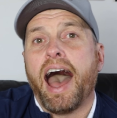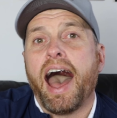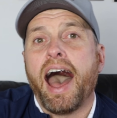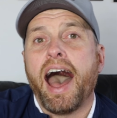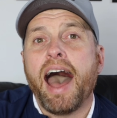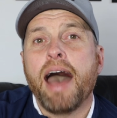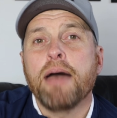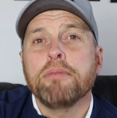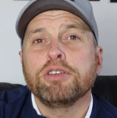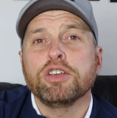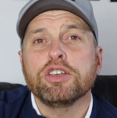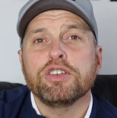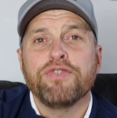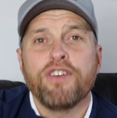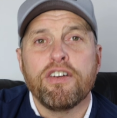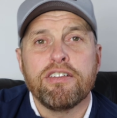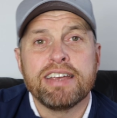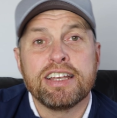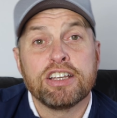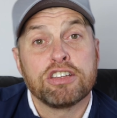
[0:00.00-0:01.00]
I'm just
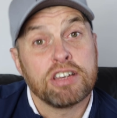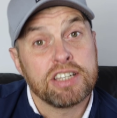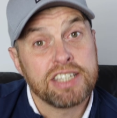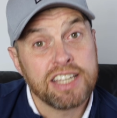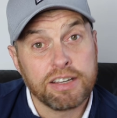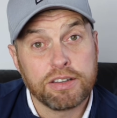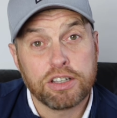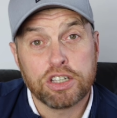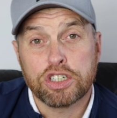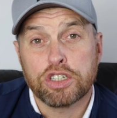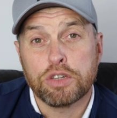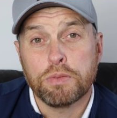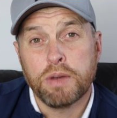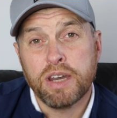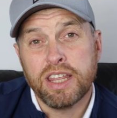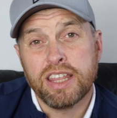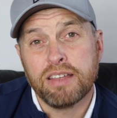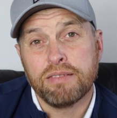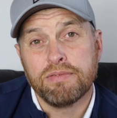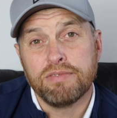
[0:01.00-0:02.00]
very interested because
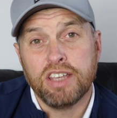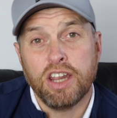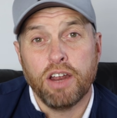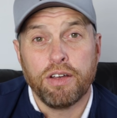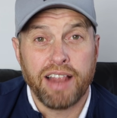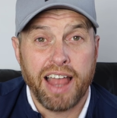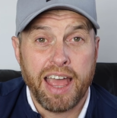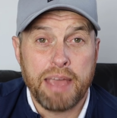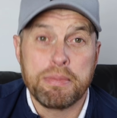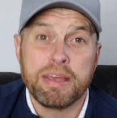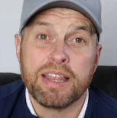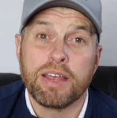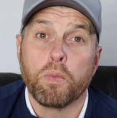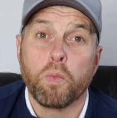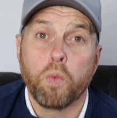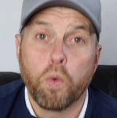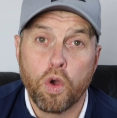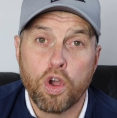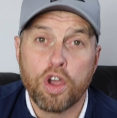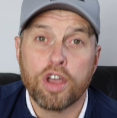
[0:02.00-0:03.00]
somebody that, like me that
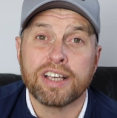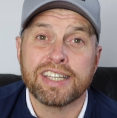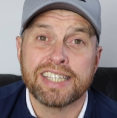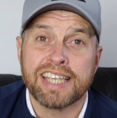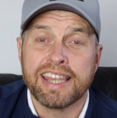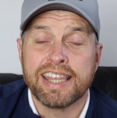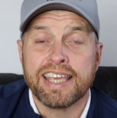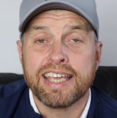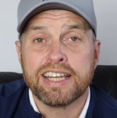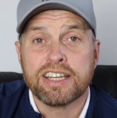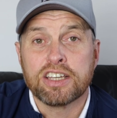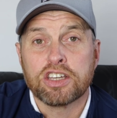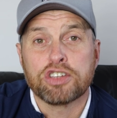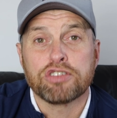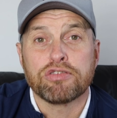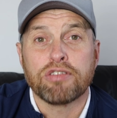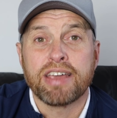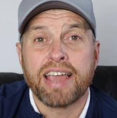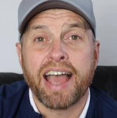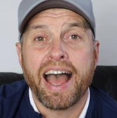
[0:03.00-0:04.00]
works in the
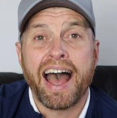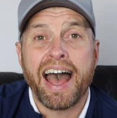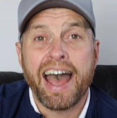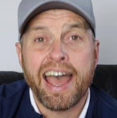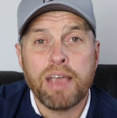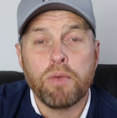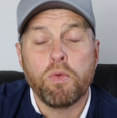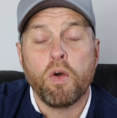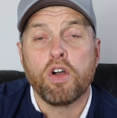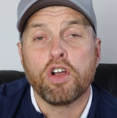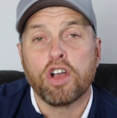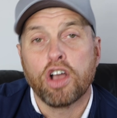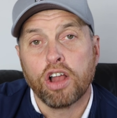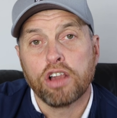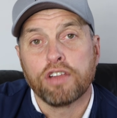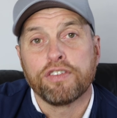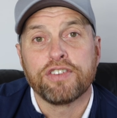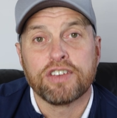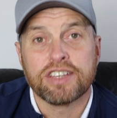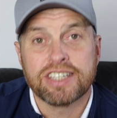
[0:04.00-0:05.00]
industry, I want
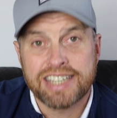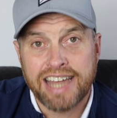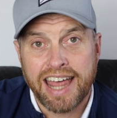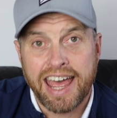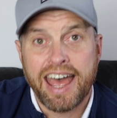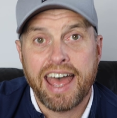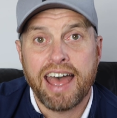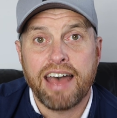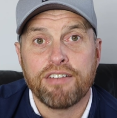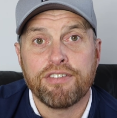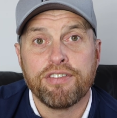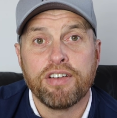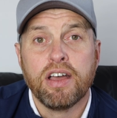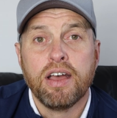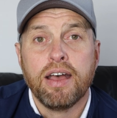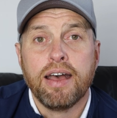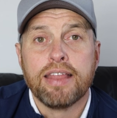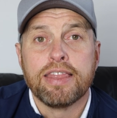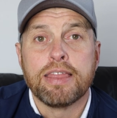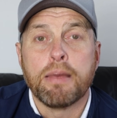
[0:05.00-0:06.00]
golfers to have
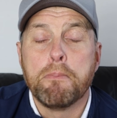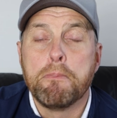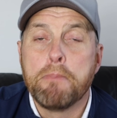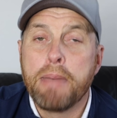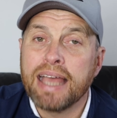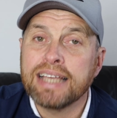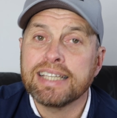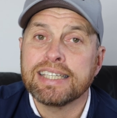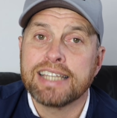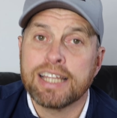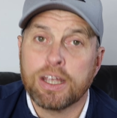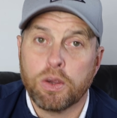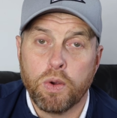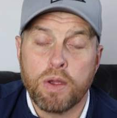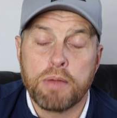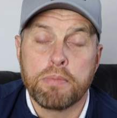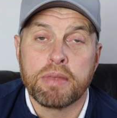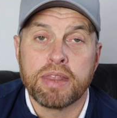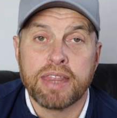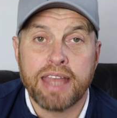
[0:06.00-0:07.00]
the best
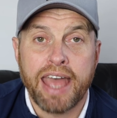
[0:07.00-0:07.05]
equipment